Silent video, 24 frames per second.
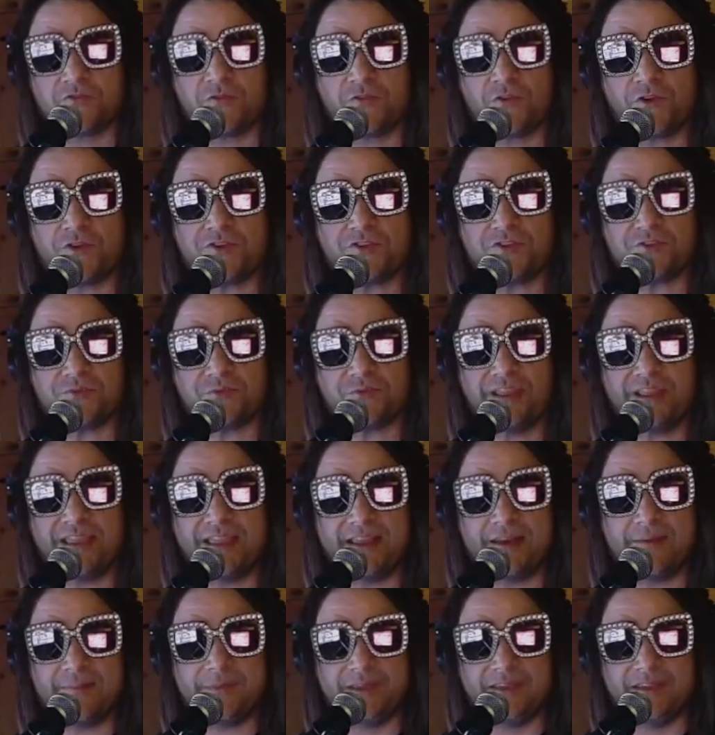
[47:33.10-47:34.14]
3
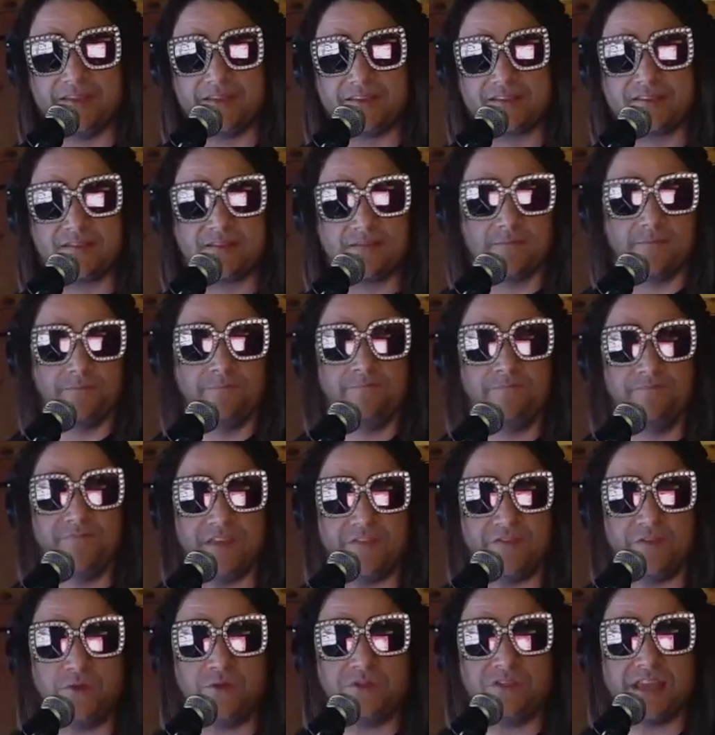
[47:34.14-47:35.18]
enemies, if
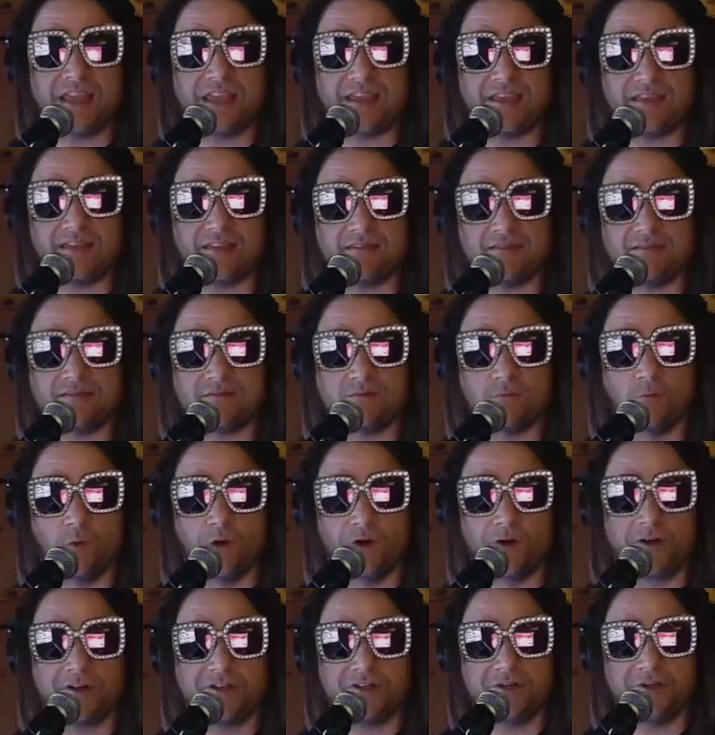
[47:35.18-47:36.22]
you take 1 or
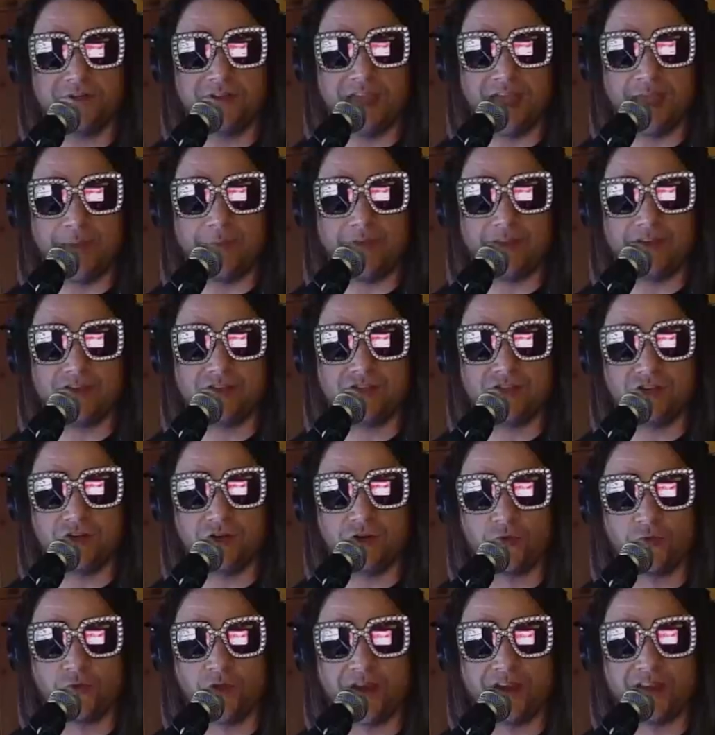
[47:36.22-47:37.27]
2 damage, your
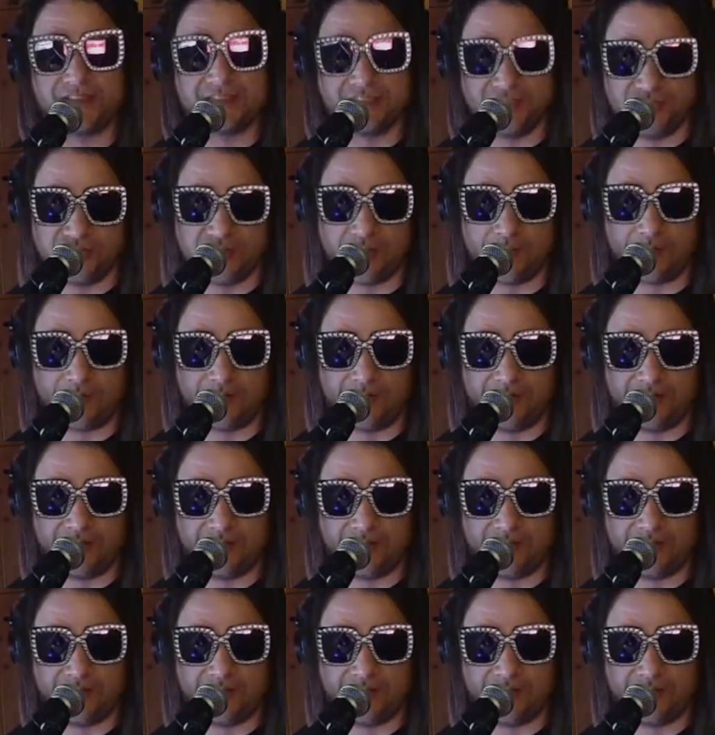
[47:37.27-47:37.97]
run is in jeopardy.